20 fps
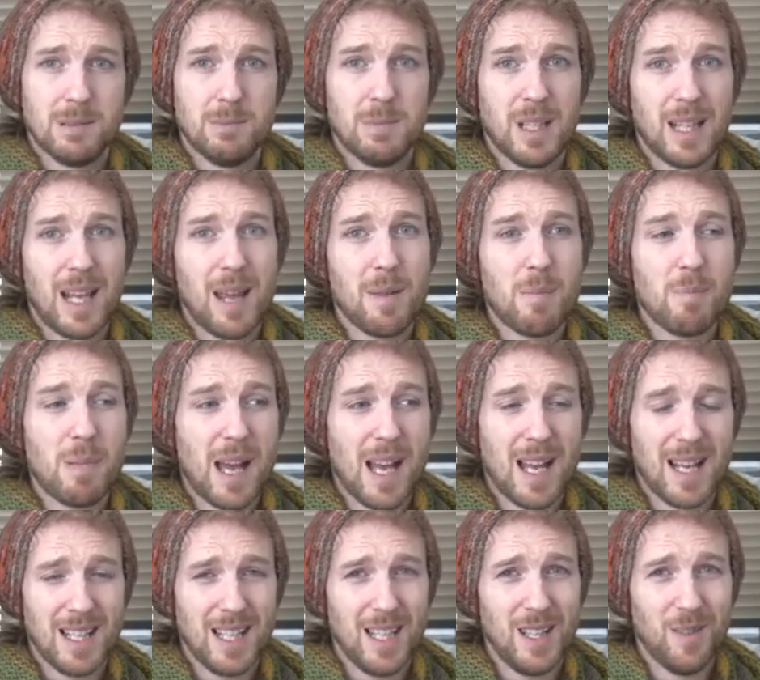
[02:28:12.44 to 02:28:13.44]
But I kept the
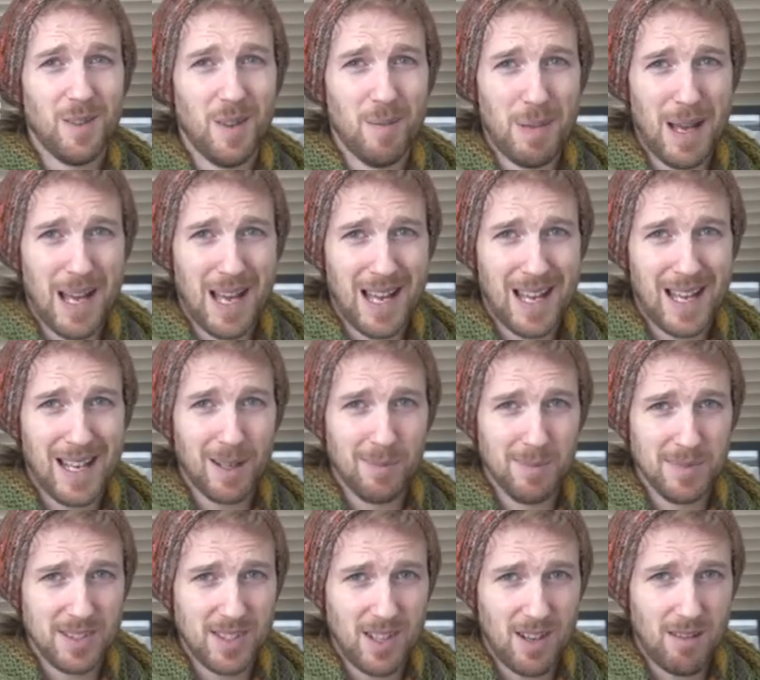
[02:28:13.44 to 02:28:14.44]
bag and I love the bag,
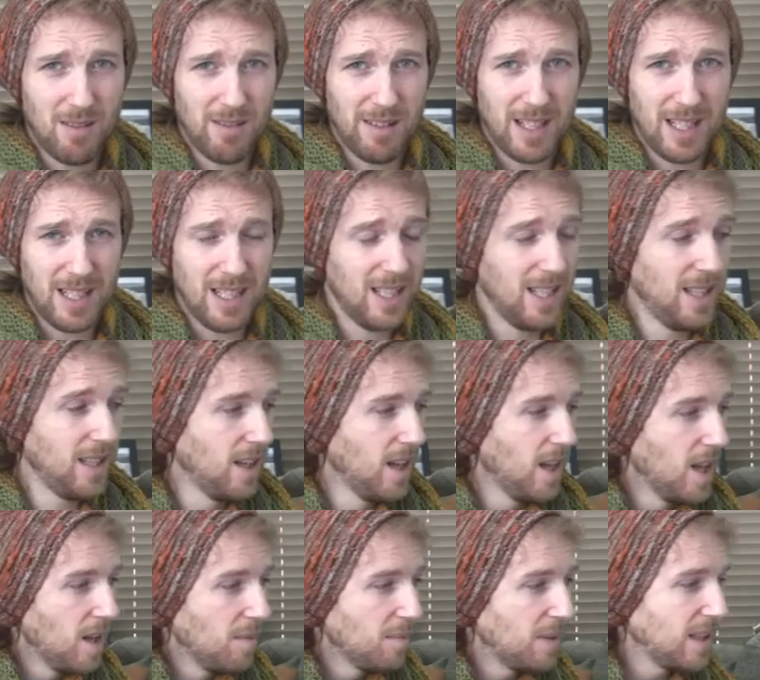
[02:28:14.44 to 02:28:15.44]
I'm sorry.
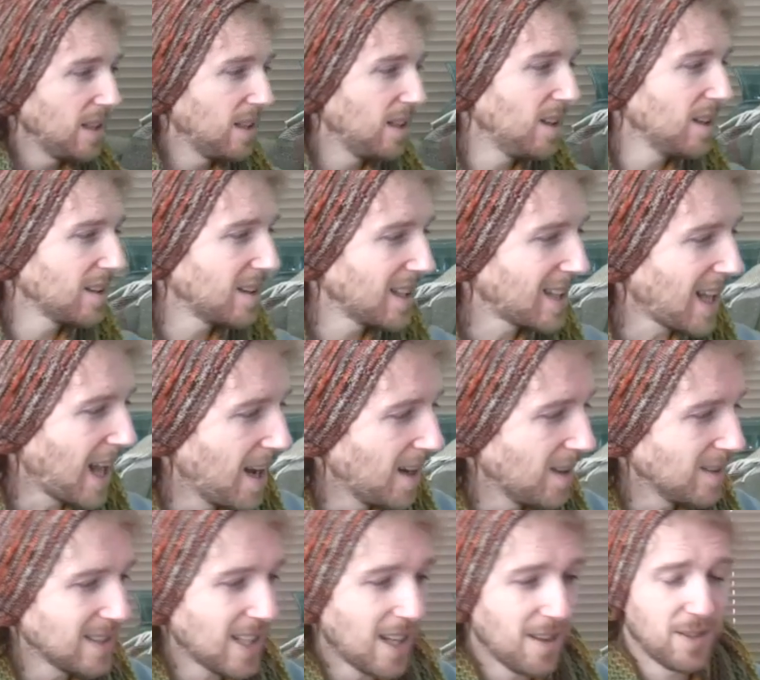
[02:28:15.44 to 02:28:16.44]
I love the...
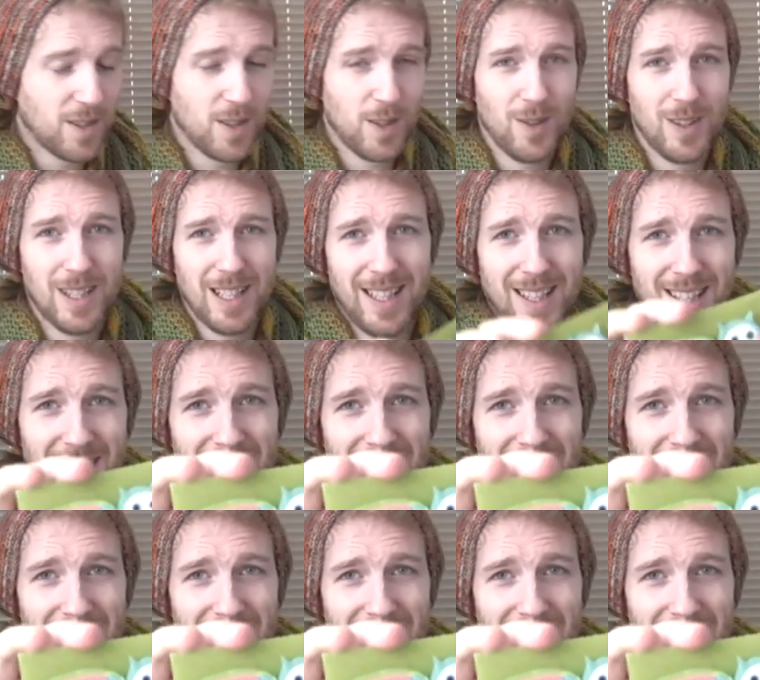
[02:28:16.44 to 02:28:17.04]
owls have googly